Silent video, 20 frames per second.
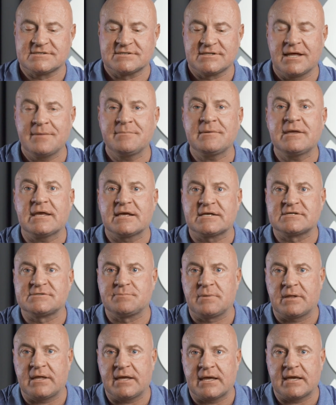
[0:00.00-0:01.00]
And let me
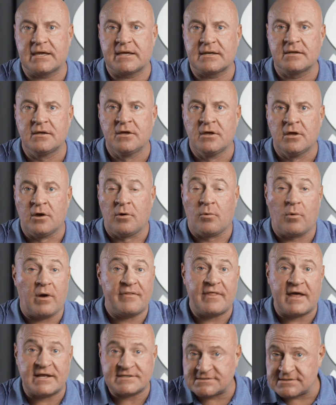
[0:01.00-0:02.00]
explain why
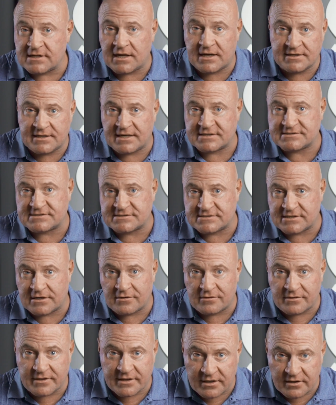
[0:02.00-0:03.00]
that's not
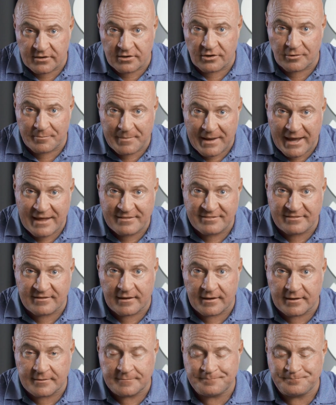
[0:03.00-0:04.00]
necessarily a good or bad
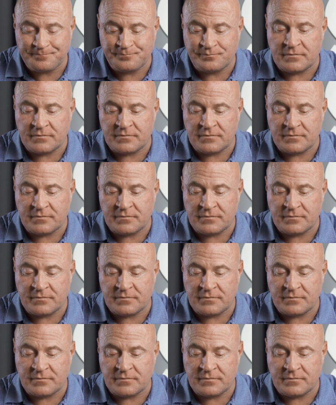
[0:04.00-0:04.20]
thing.